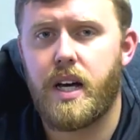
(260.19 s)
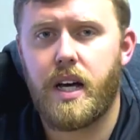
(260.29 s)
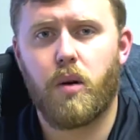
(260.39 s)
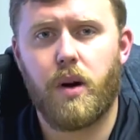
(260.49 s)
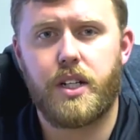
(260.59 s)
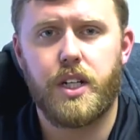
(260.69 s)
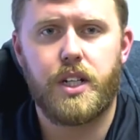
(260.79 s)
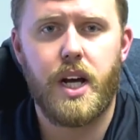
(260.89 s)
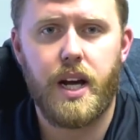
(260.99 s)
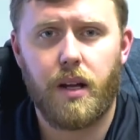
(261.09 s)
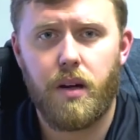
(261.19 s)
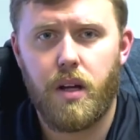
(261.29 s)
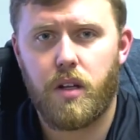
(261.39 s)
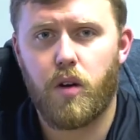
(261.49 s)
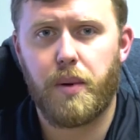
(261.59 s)
he'll write you a check,
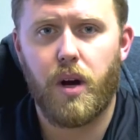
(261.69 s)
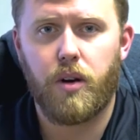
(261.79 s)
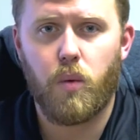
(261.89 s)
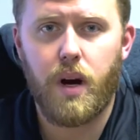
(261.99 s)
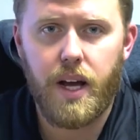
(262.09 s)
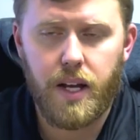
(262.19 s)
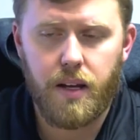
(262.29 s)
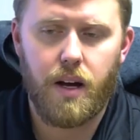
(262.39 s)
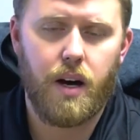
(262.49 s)
you'll be on your way.